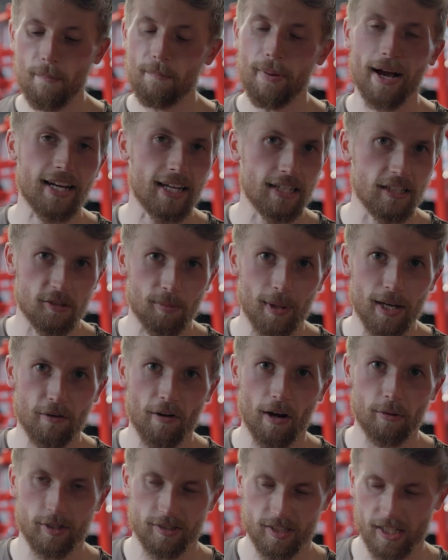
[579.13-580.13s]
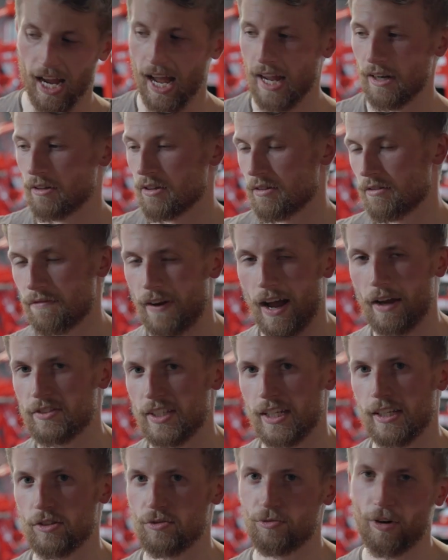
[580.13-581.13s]
back in as many reps as I can, 5
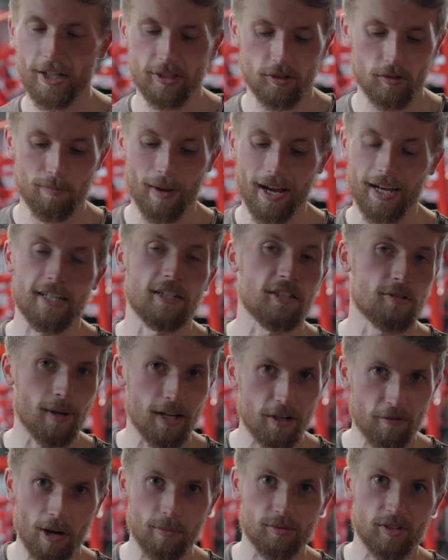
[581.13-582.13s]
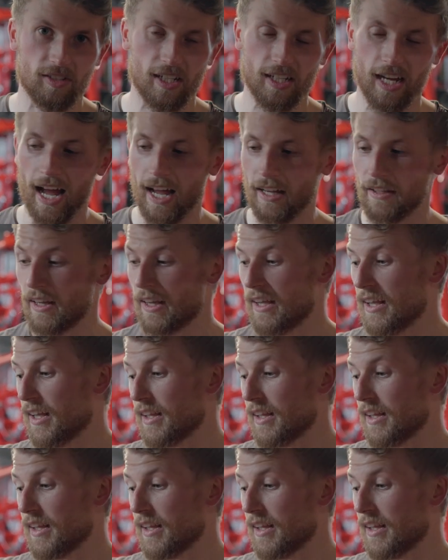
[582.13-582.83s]
seconds rest, back in as many reps as I can,